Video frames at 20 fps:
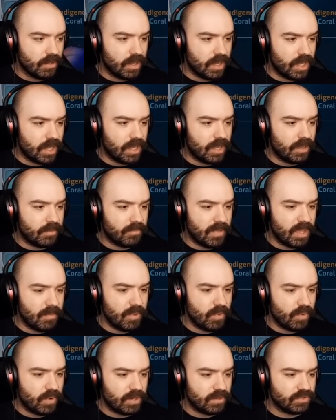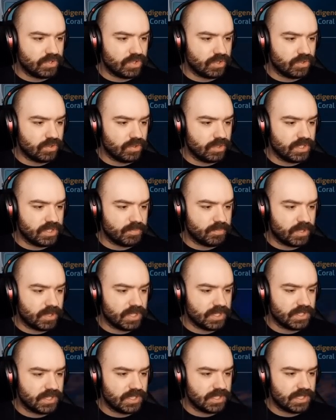Uh, maybe what I'll do is
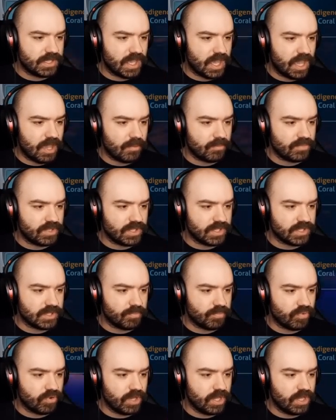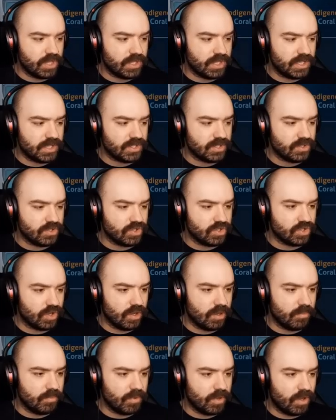because this game does a pretty decent
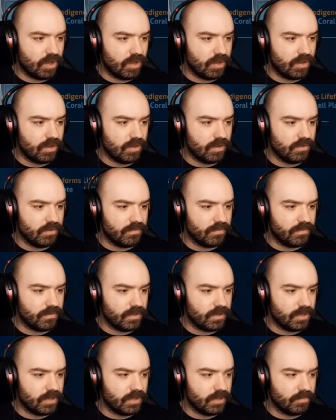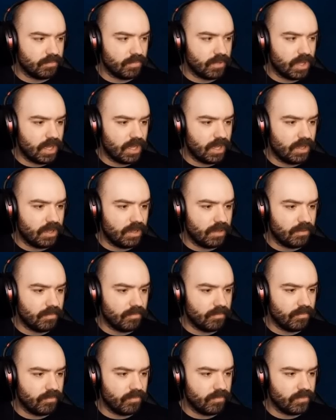job of
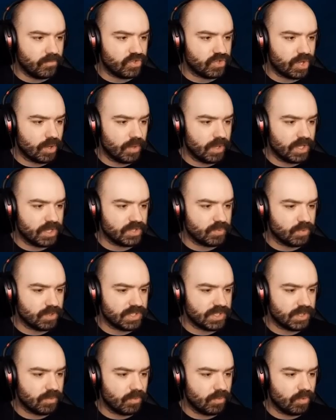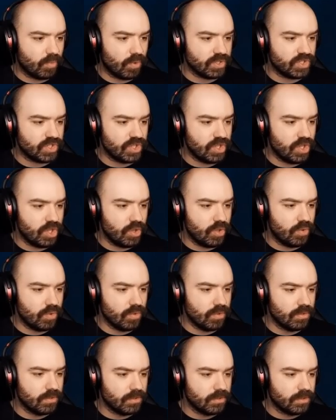um, showing us what's what's
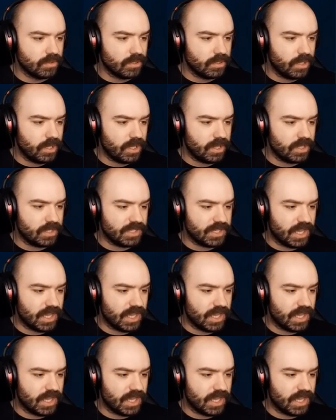new in the